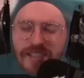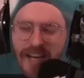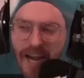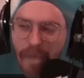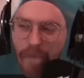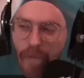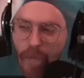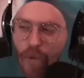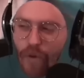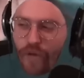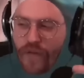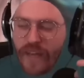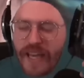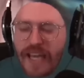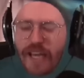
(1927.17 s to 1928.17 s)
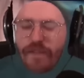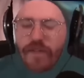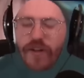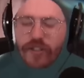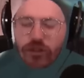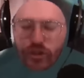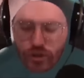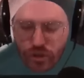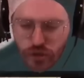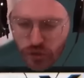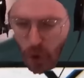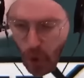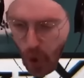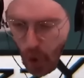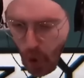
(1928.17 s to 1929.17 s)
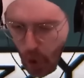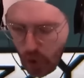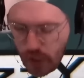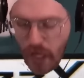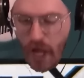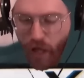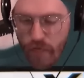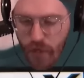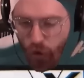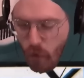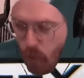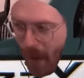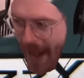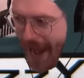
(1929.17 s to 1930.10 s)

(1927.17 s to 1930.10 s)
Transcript: Sniper Wolf even stole the